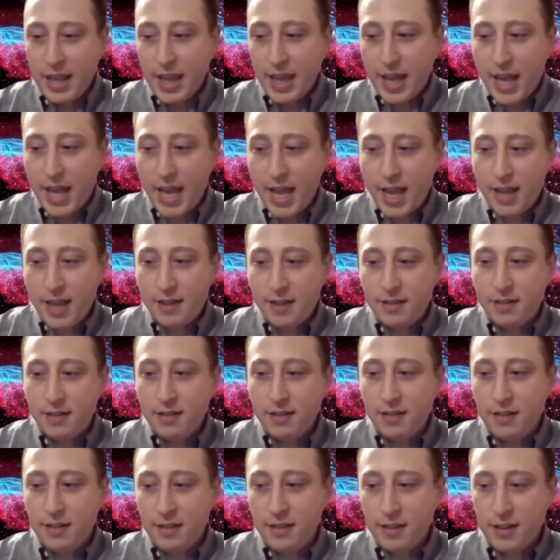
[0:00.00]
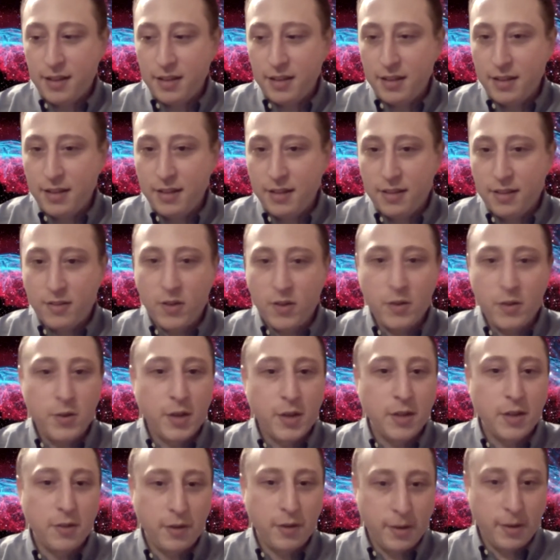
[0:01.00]
And so you
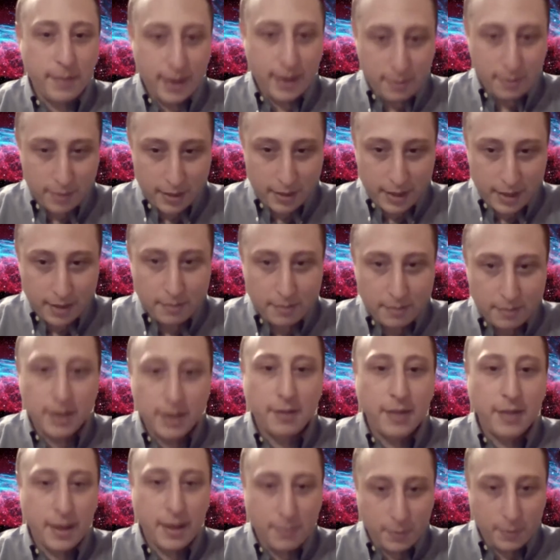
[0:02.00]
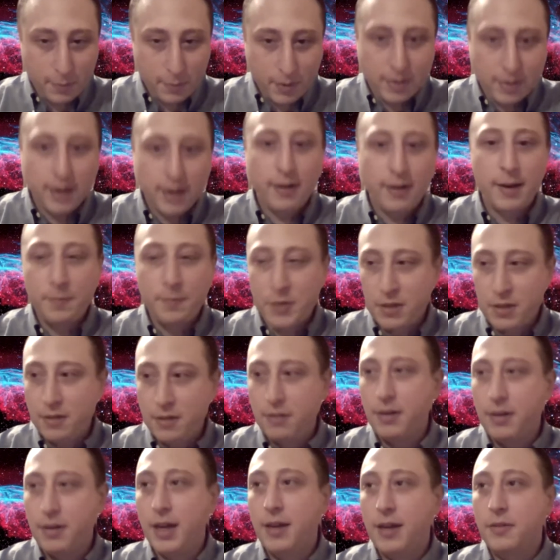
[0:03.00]
can learn about what the, you know them and what they're up
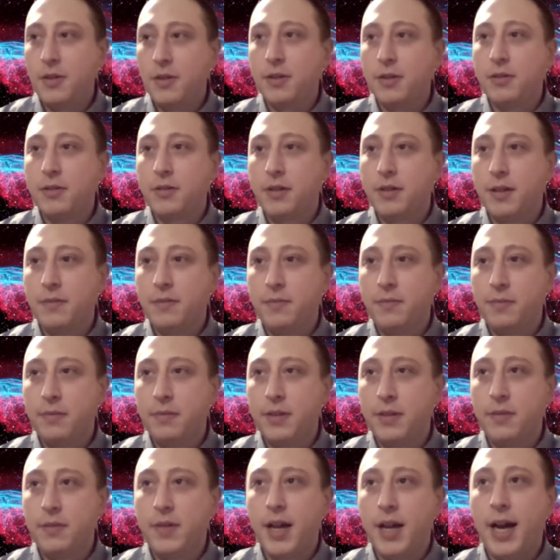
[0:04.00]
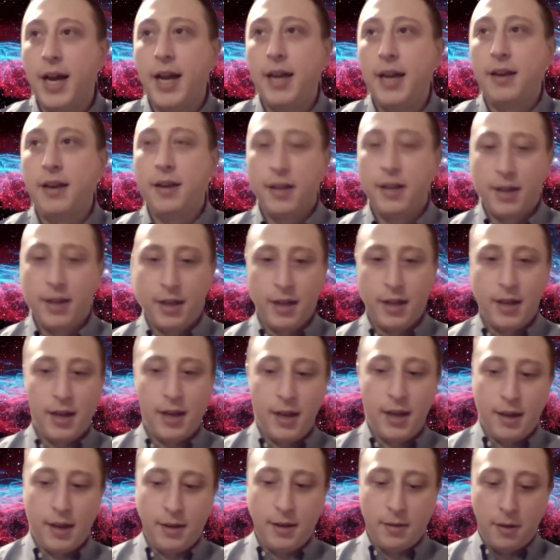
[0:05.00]
to. Uh, they're they've, they've got
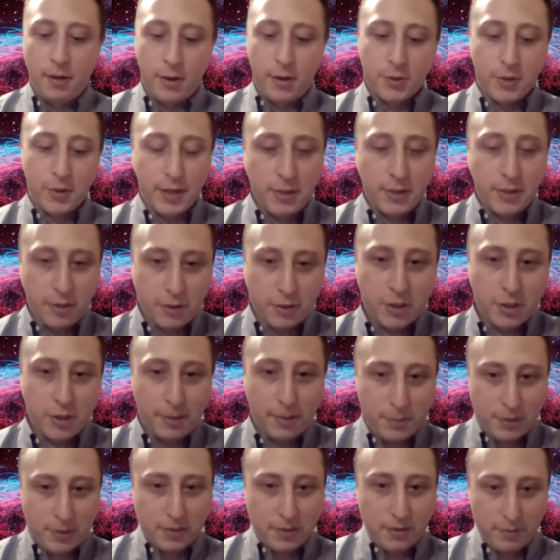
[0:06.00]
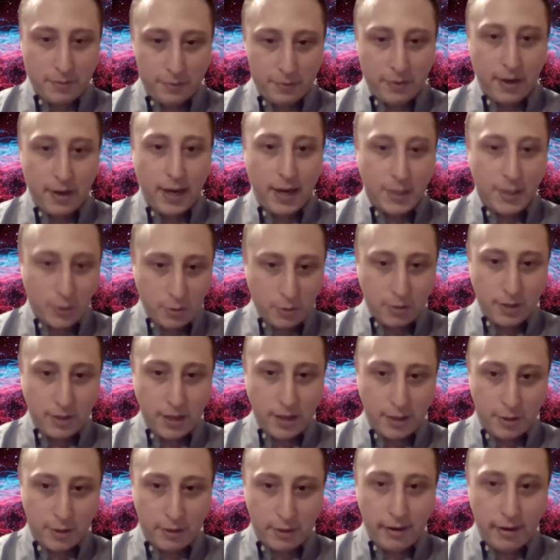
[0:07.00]
uh, also internships for high school and
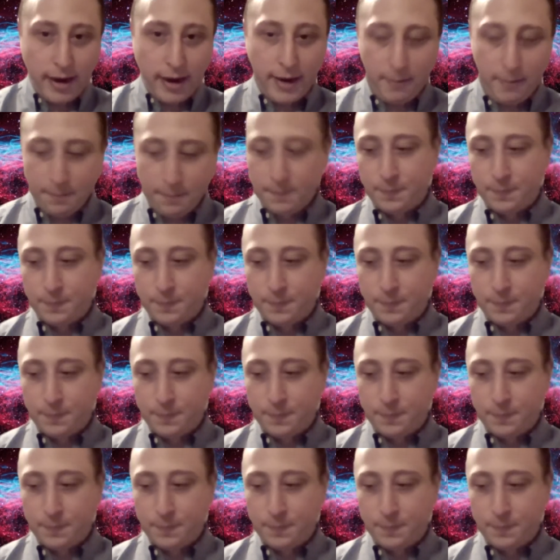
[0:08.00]
undergrad.